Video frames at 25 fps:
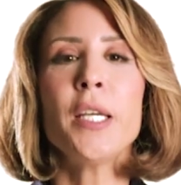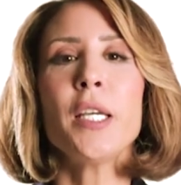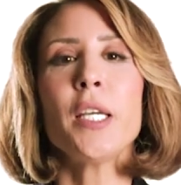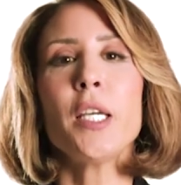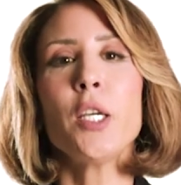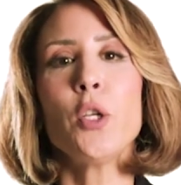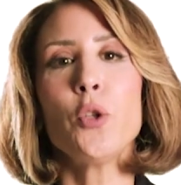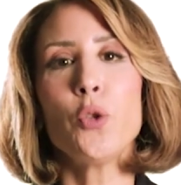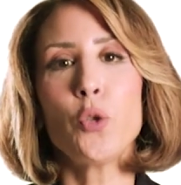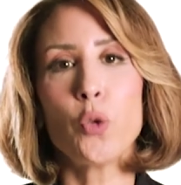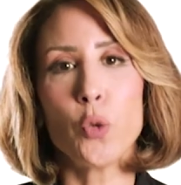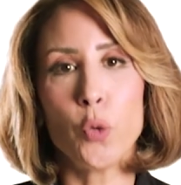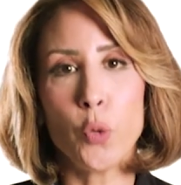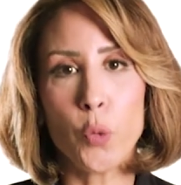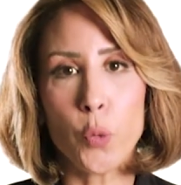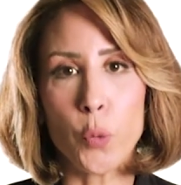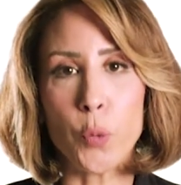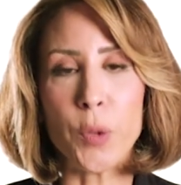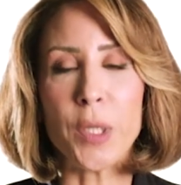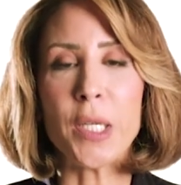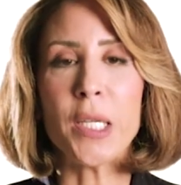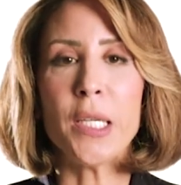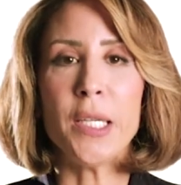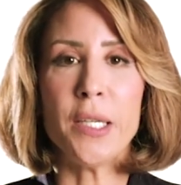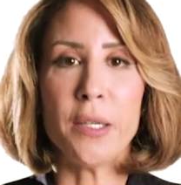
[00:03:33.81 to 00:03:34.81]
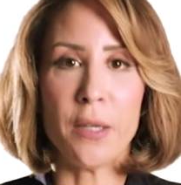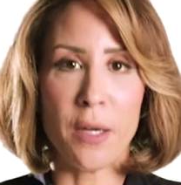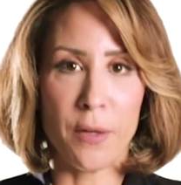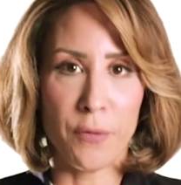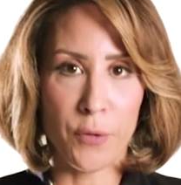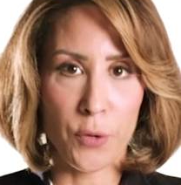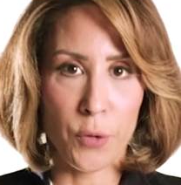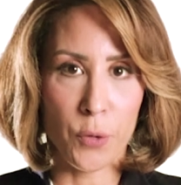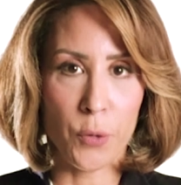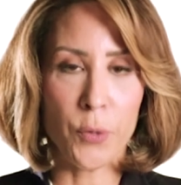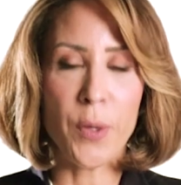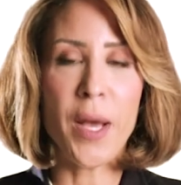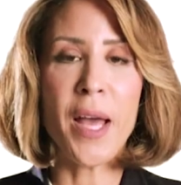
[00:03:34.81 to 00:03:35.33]
into weekly
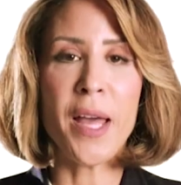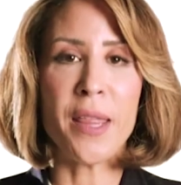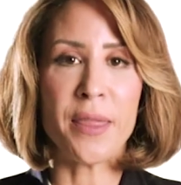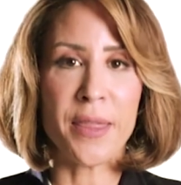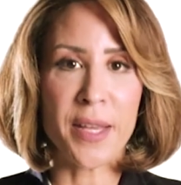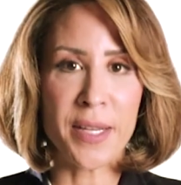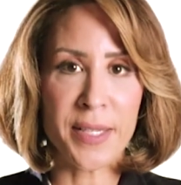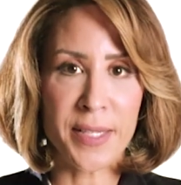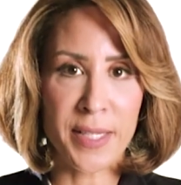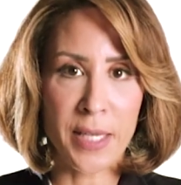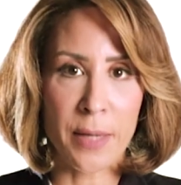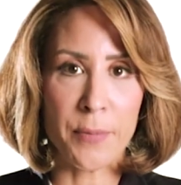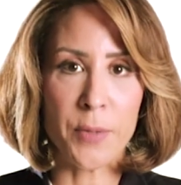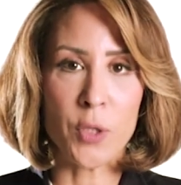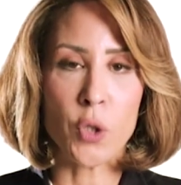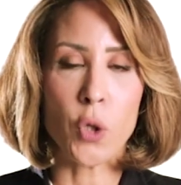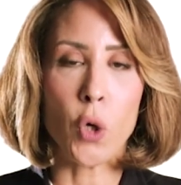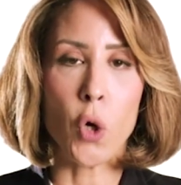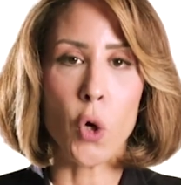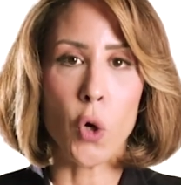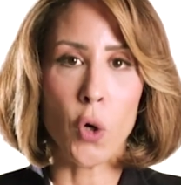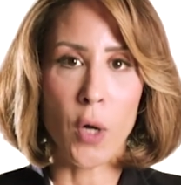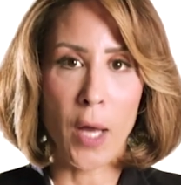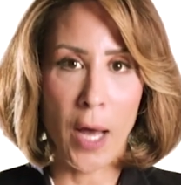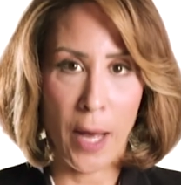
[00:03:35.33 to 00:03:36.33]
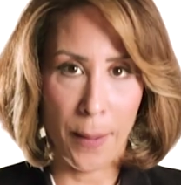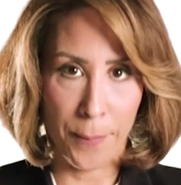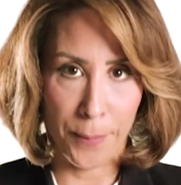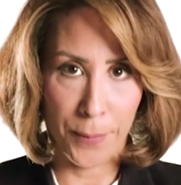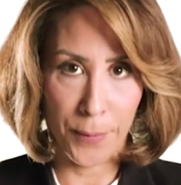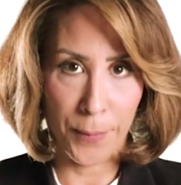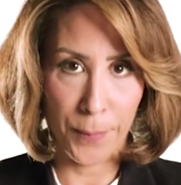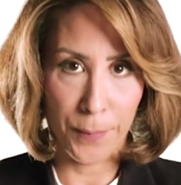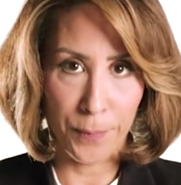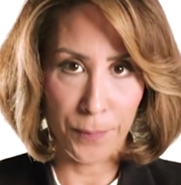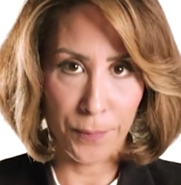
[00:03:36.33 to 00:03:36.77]
revenue and then sum it all up.